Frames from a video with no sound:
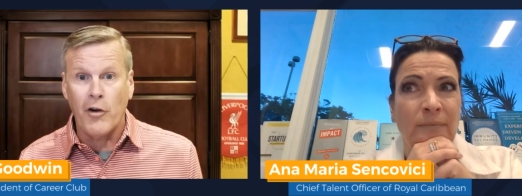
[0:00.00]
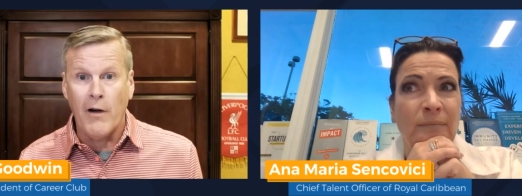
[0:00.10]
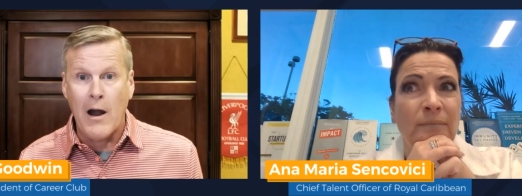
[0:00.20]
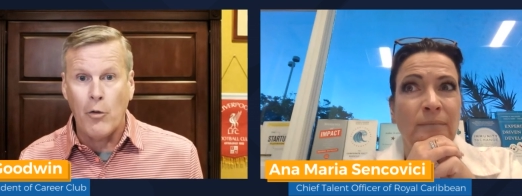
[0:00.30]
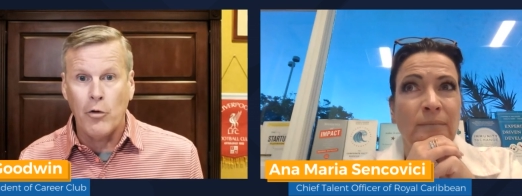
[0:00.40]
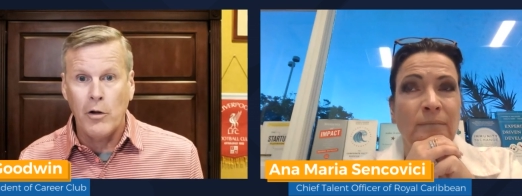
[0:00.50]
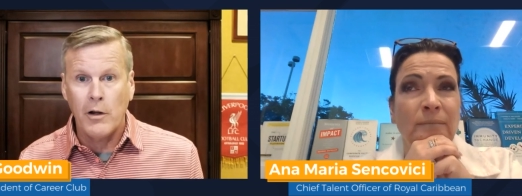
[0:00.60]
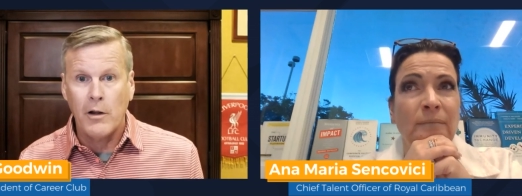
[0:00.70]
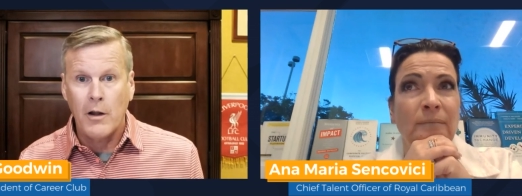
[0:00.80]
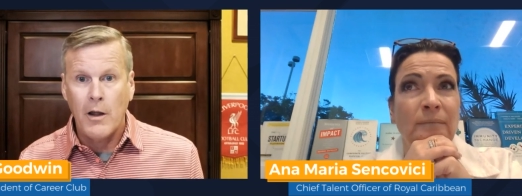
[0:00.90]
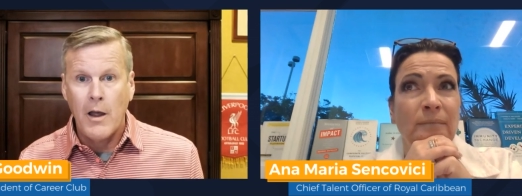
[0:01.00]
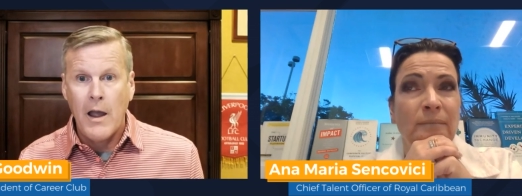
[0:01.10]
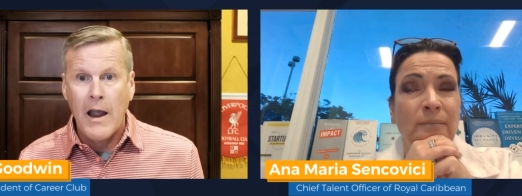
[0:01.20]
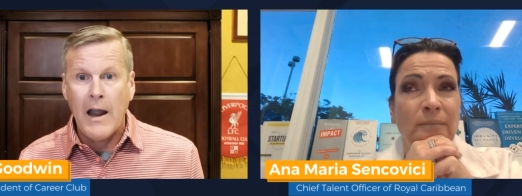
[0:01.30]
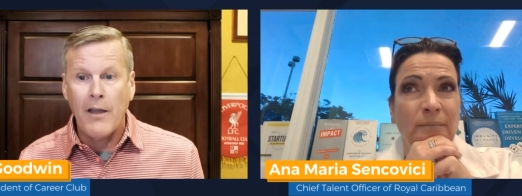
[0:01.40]
Speaker 1: their outlook
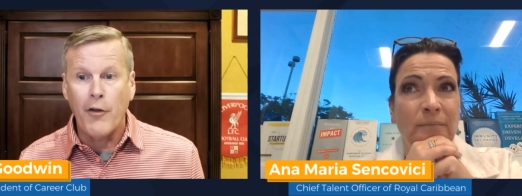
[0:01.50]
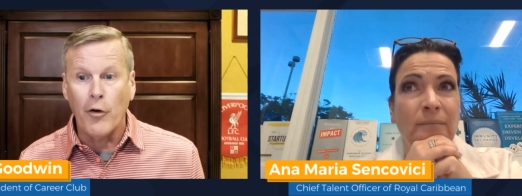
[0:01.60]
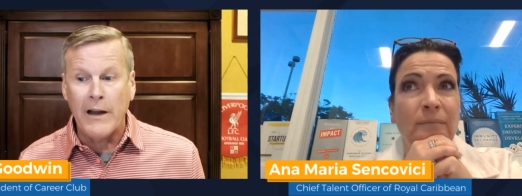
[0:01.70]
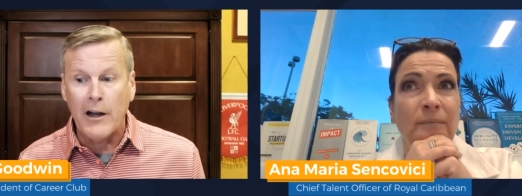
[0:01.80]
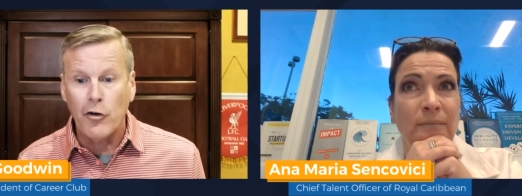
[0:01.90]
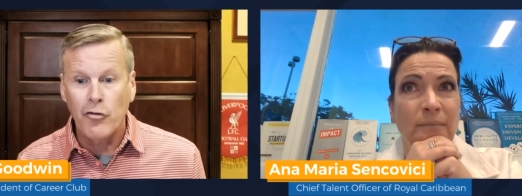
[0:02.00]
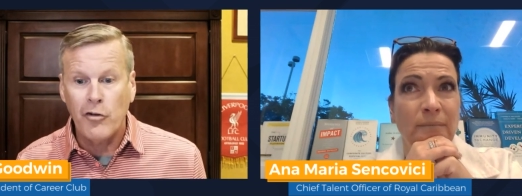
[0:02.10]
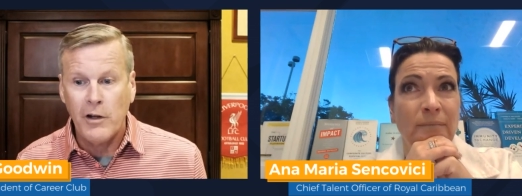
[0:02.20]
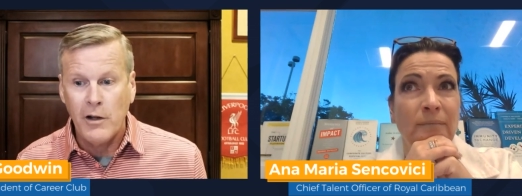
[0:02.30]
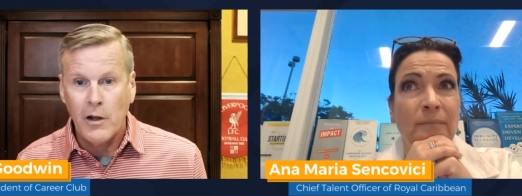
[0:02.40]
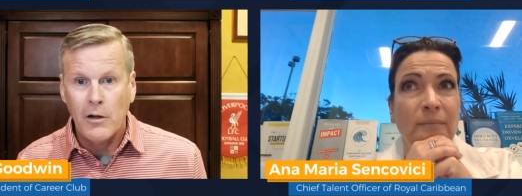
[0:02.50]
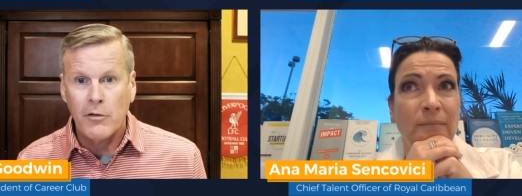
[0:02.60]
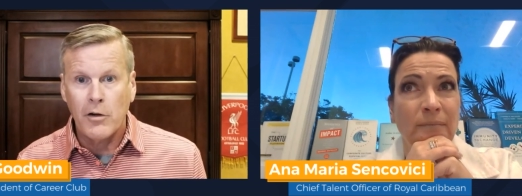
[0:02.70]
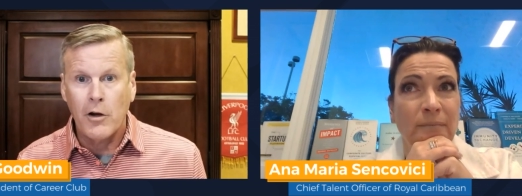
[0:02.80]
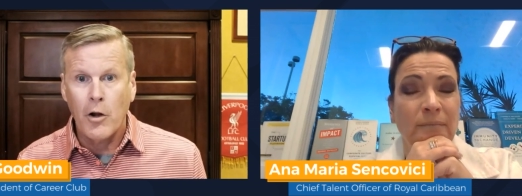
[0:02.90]
and their energy
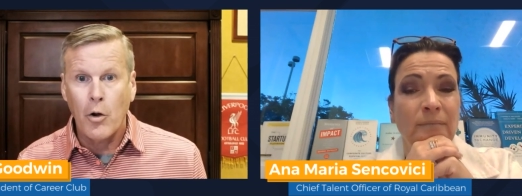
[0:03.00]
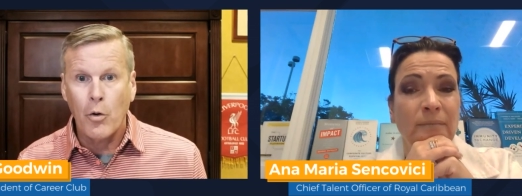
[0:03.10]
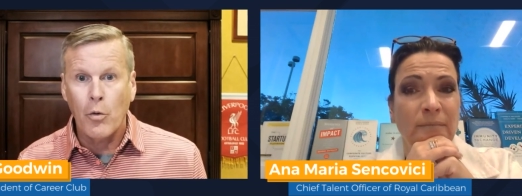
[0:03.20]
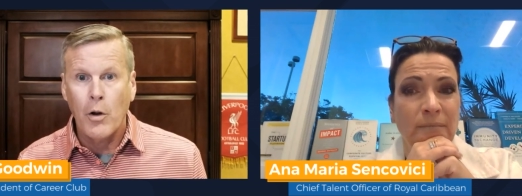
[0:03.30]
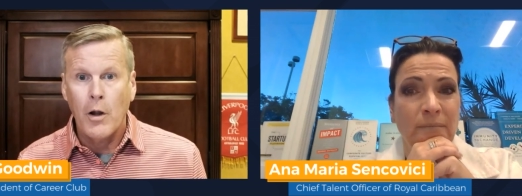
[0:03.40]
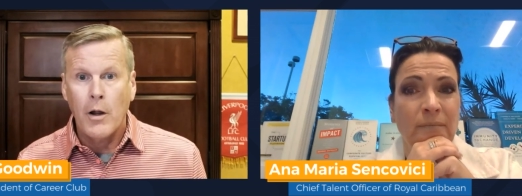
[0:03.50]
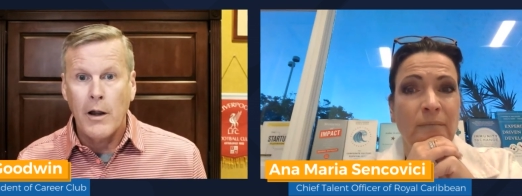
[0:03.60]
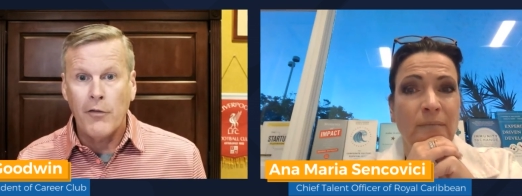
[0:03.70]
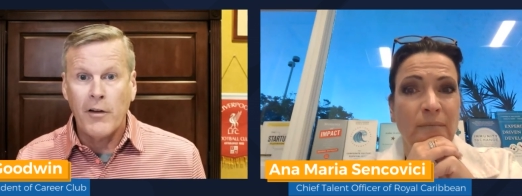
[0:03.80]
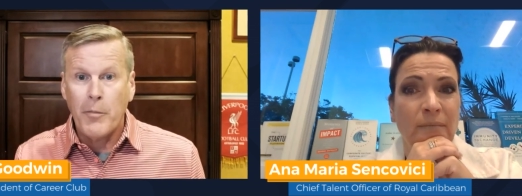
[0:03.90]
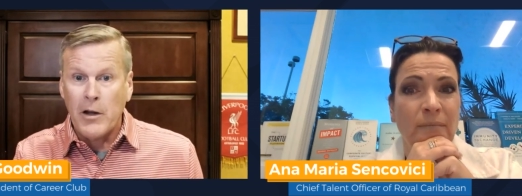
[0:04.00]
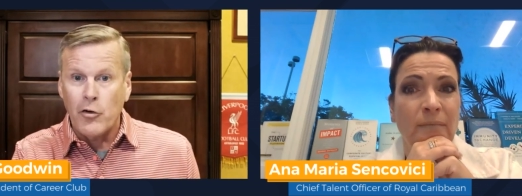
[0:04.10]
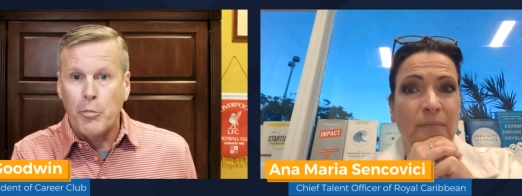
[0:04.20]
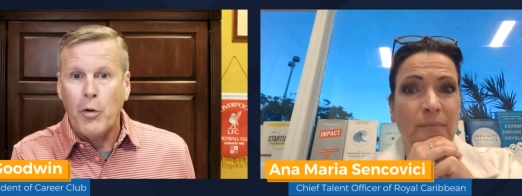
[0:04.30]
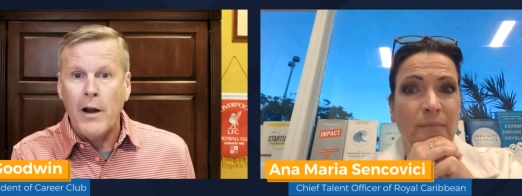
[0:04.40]
to go instead of being
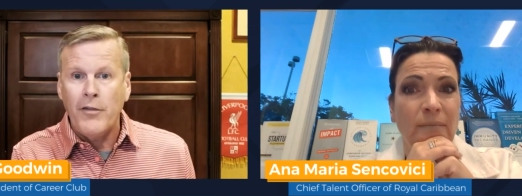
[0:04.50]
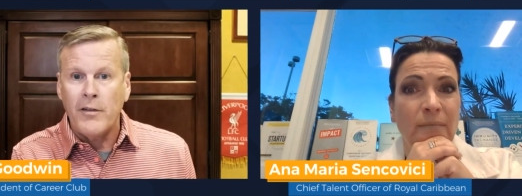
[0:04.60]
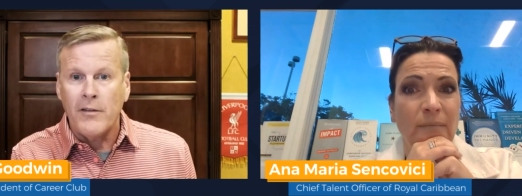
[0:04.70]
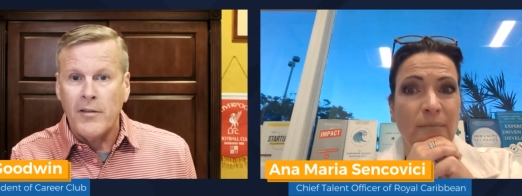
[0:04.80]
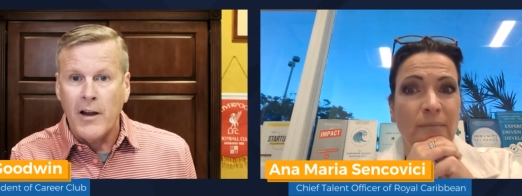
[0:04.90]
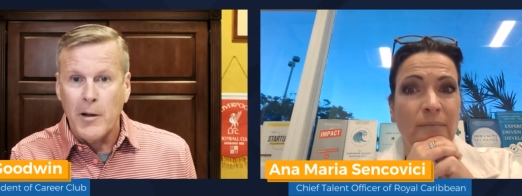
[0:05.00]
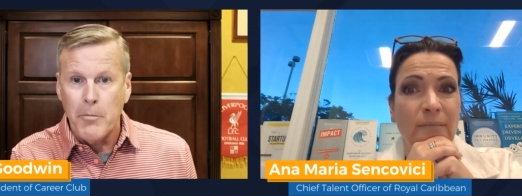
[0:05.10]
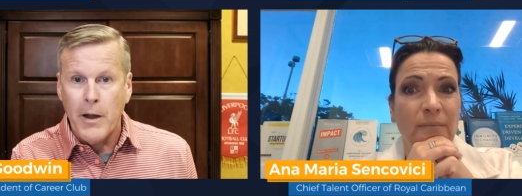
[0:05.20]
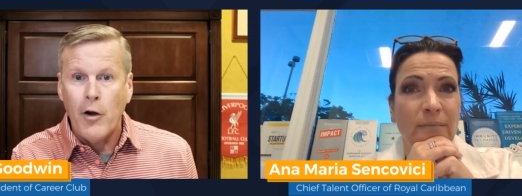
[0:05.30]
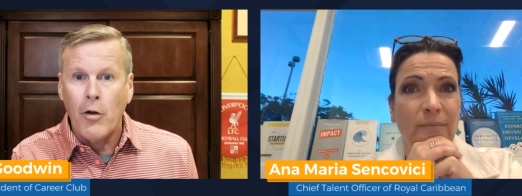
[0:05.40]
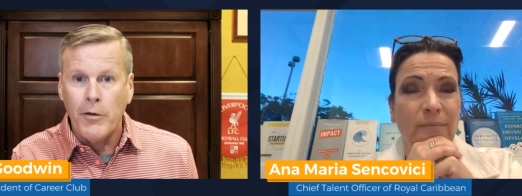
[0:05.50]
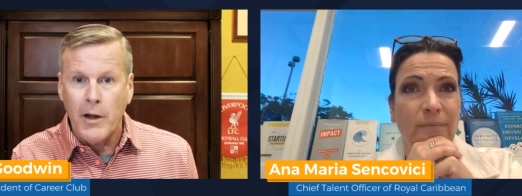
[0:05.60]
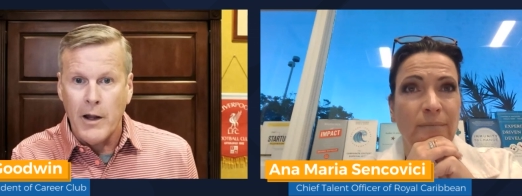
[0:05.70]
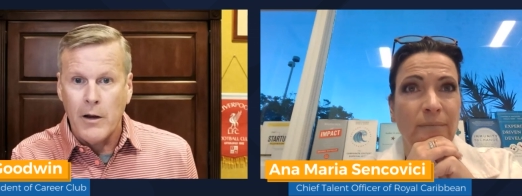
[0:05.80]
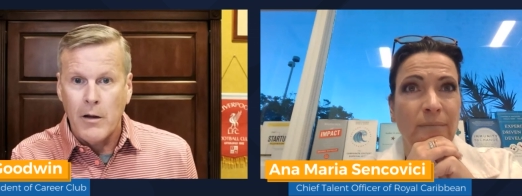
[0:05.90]
depressed and staying in bed all
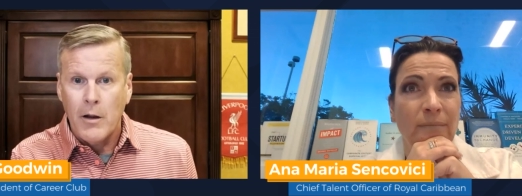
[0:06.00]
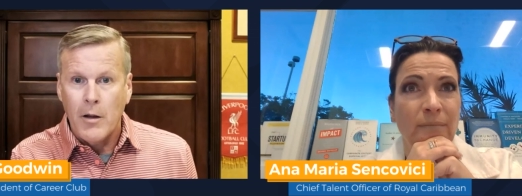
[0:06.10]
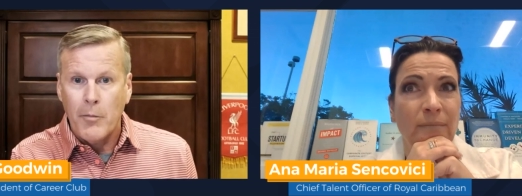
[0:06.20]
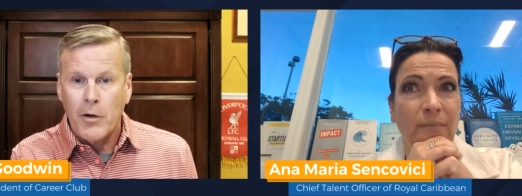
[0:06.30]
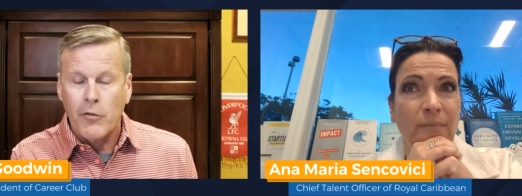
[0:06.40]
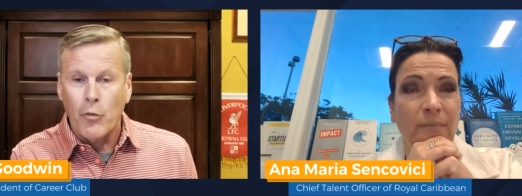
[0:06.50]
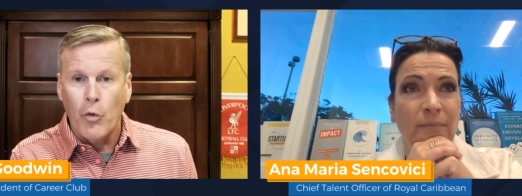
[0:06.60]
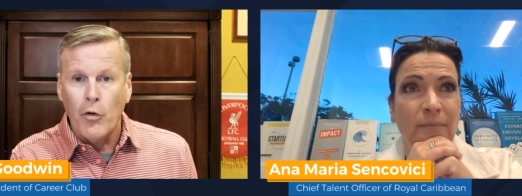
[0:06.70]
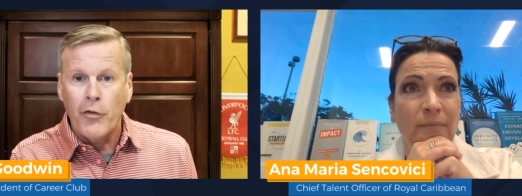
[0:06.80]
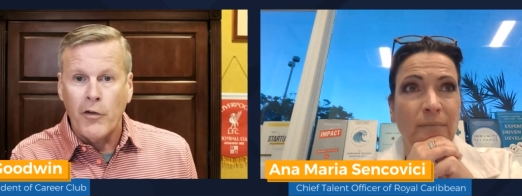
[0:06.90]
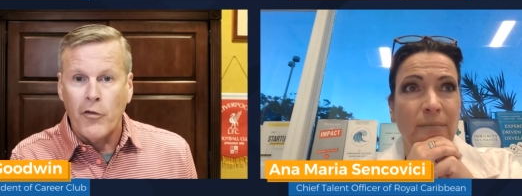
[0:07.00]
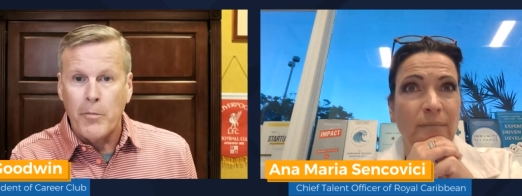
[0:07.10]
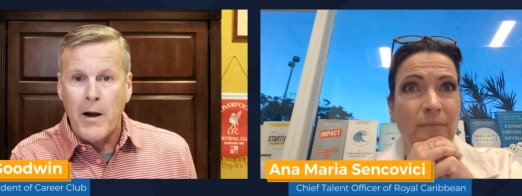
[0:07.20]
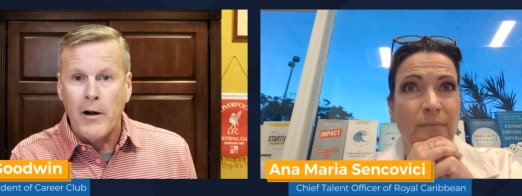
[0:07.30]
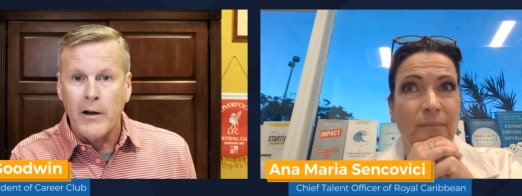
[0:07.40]
day because the world's
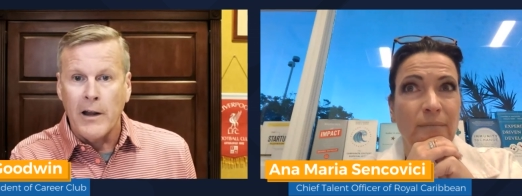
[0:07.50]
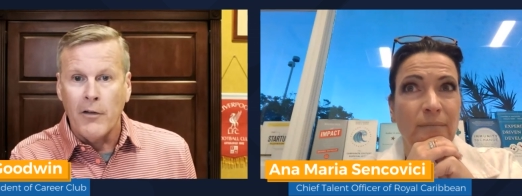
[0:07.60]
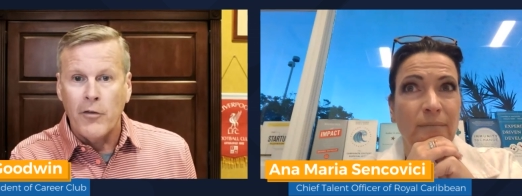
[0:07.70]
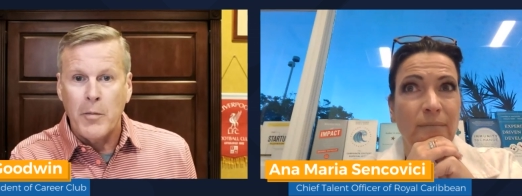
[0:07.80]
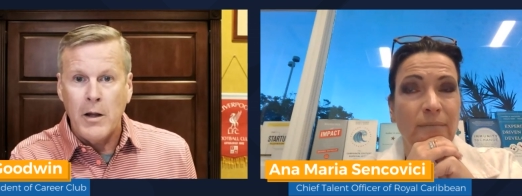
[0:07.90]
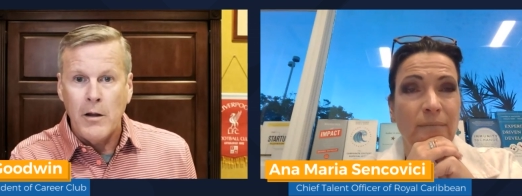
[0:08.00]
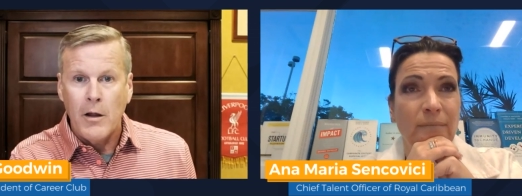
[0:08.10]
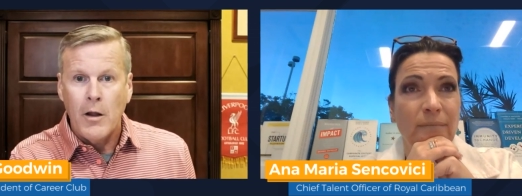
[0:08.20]
conspired against me